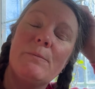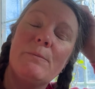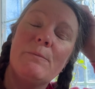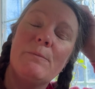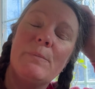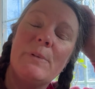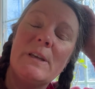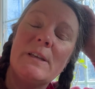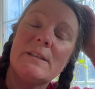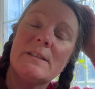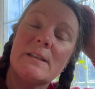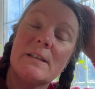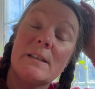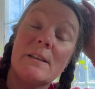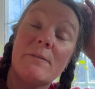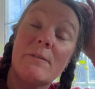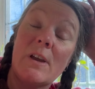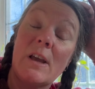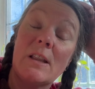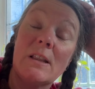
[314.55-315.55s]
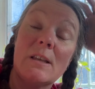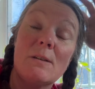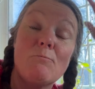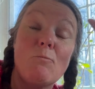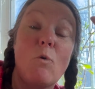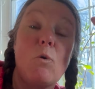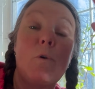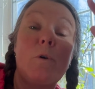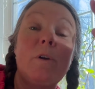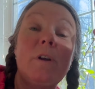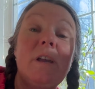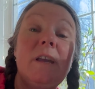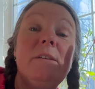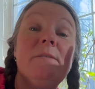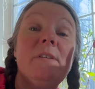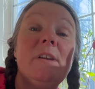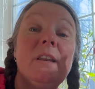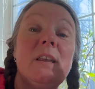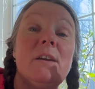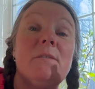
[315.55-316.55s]
be significantly more,
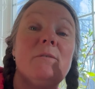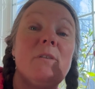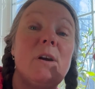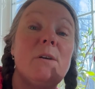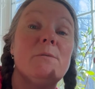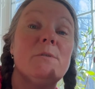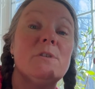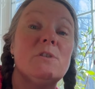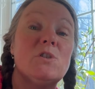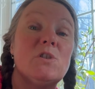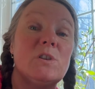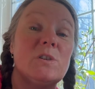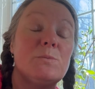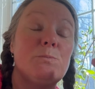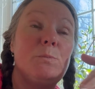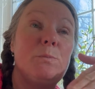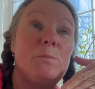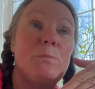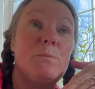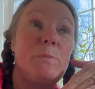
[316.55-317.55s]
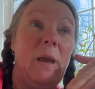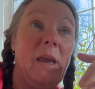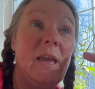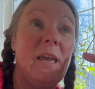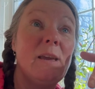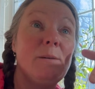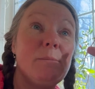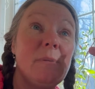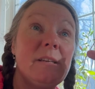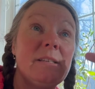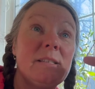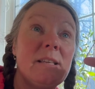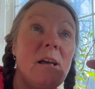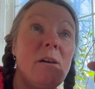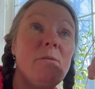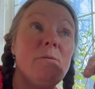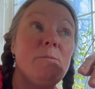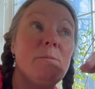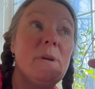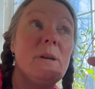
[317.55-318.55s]
even if I was just paying
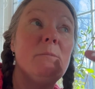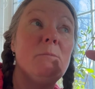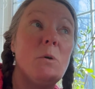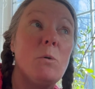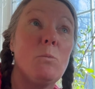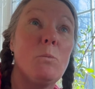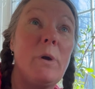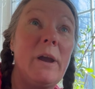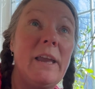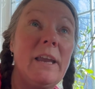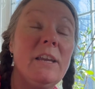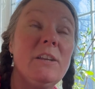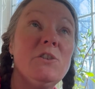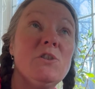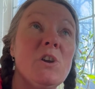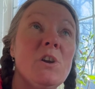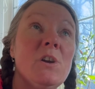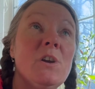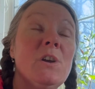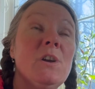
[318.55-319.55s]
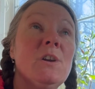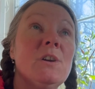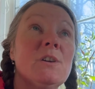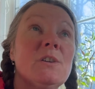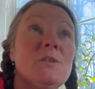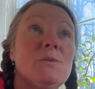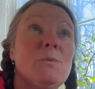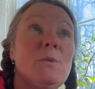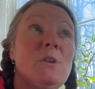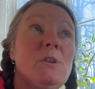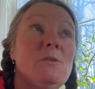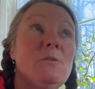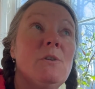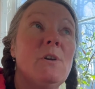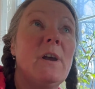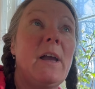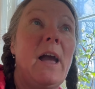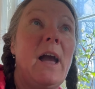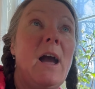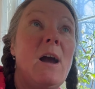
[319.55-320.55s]
myself minimum wage. Because when you
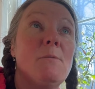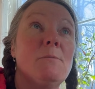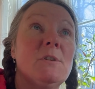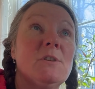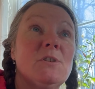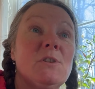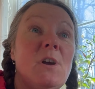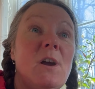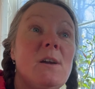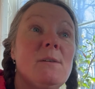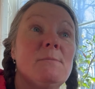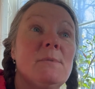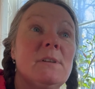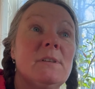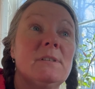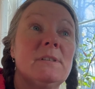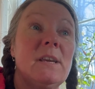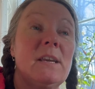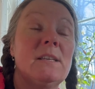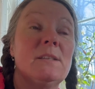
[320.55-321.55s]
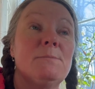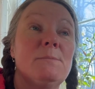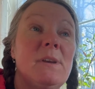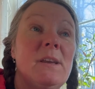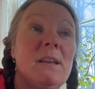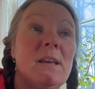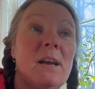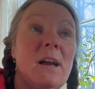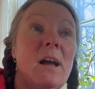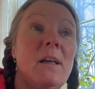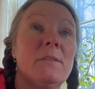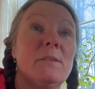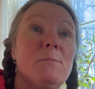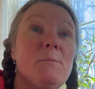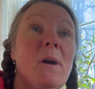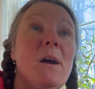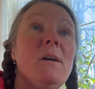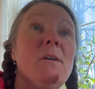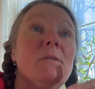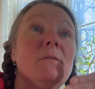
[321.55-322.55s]
look at how much time it takes me to cut
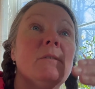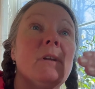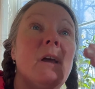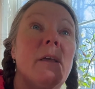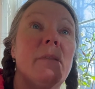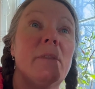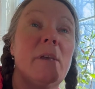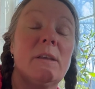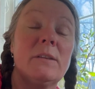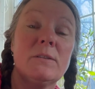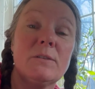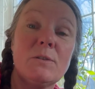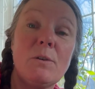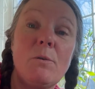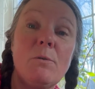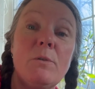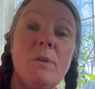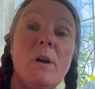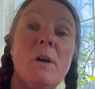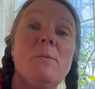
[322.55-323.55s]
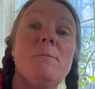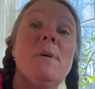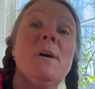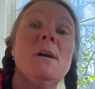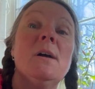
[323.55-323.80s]
them out and then sew them,